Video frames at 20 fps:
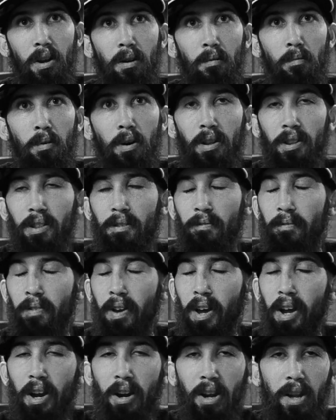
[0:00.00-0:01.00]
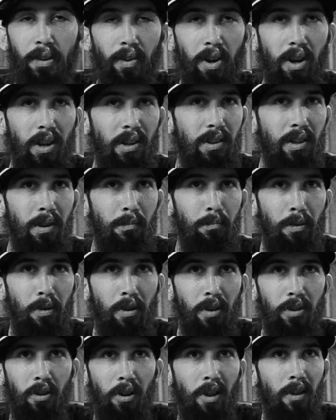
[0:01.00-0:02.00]
Well, it's very, very
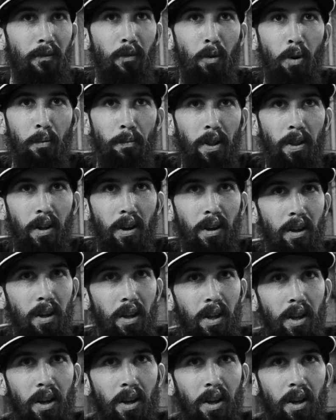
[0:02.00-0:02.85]
simple. It's all a formula.